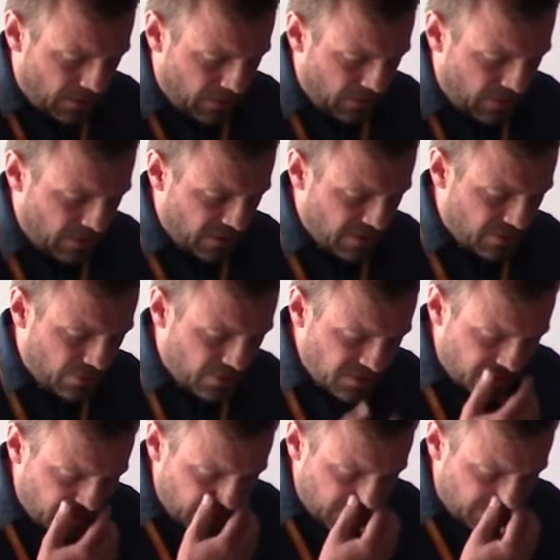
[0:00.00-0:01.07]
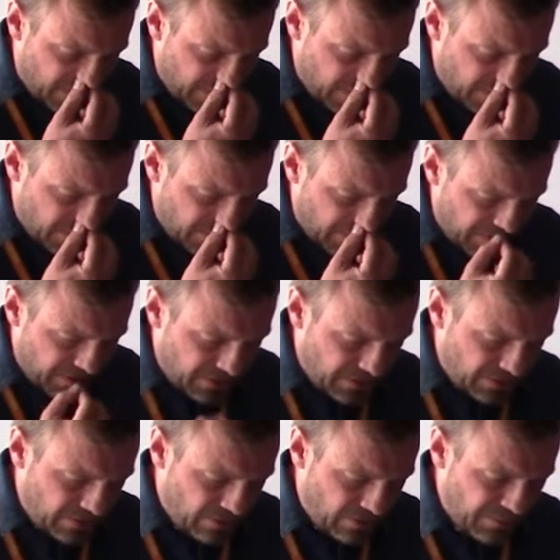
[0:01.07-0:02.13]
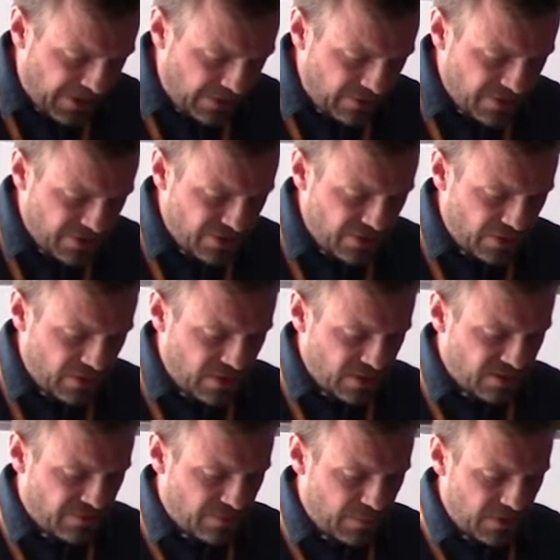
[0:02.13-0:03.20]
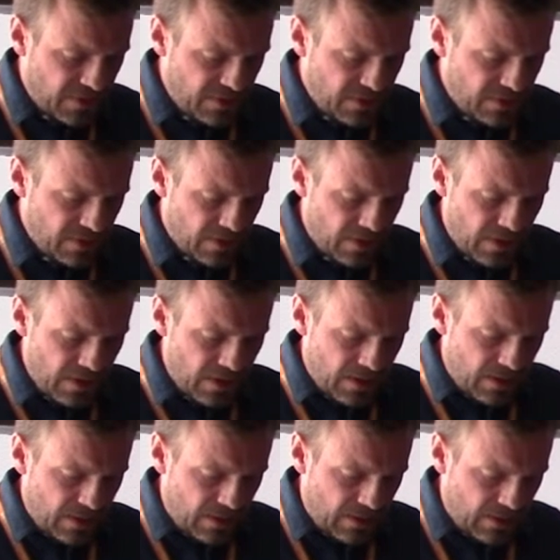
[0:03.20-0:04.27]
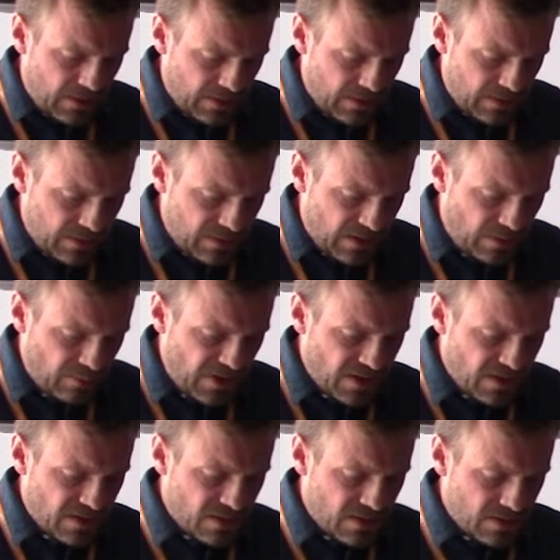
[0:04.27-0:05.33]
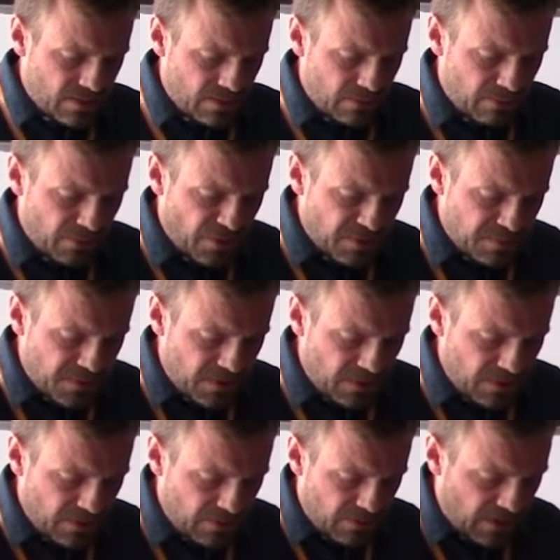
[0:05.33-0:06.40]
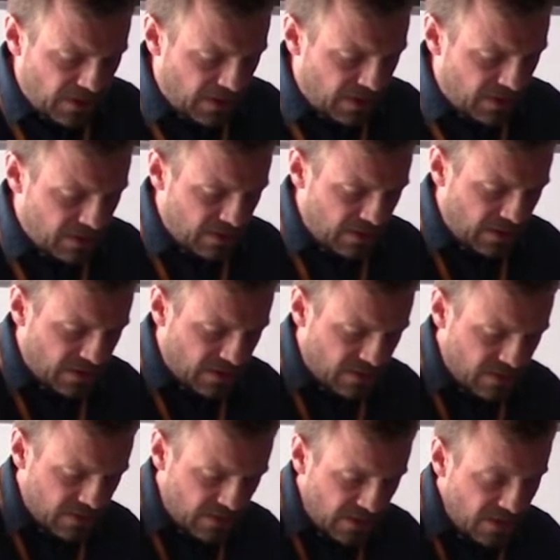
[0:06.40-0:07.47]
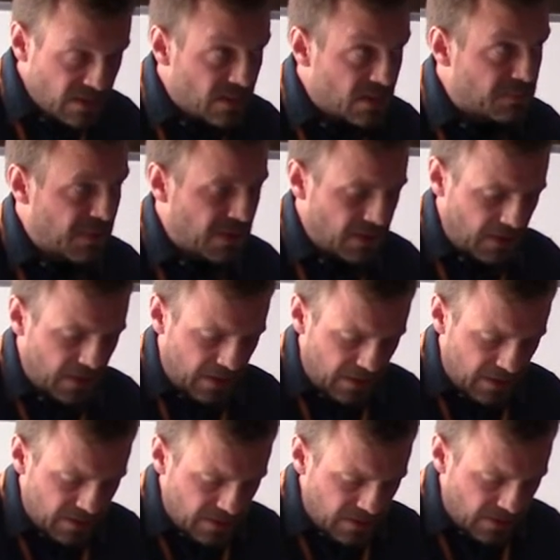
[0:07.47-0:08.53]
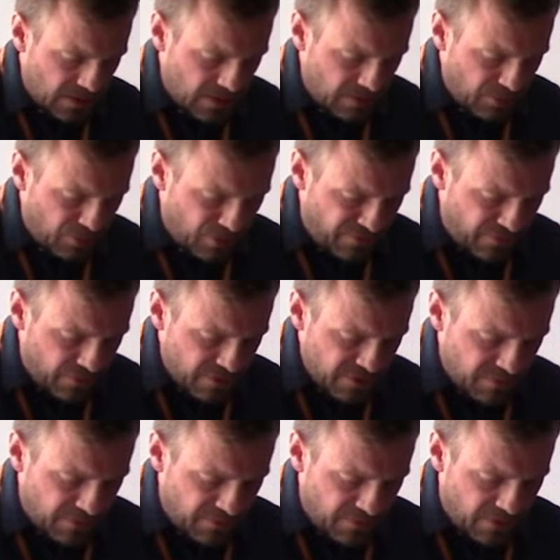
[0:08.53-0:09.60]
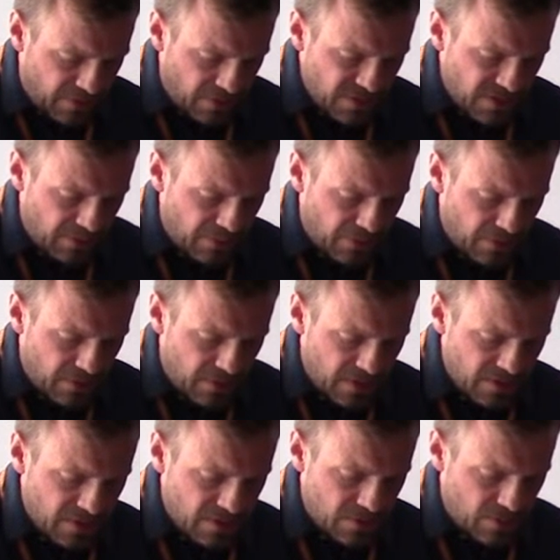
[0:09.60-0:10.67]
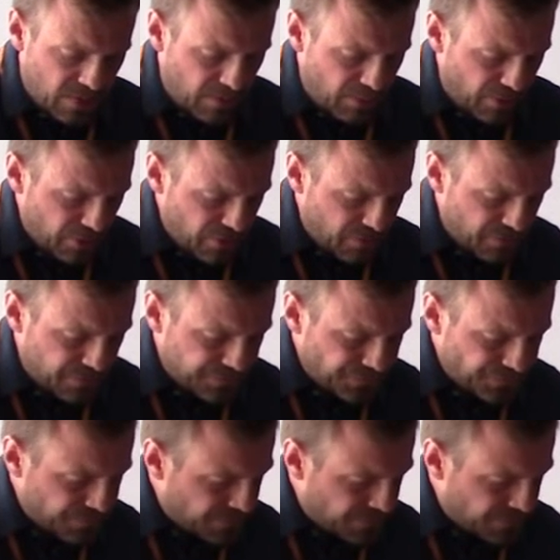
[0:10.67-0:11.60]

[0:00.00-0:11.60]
As a consequence of this unparalleled sturdiness of the building, 10 meters must be regarded as the least expected height, and more floors above the contact point is quite plausible.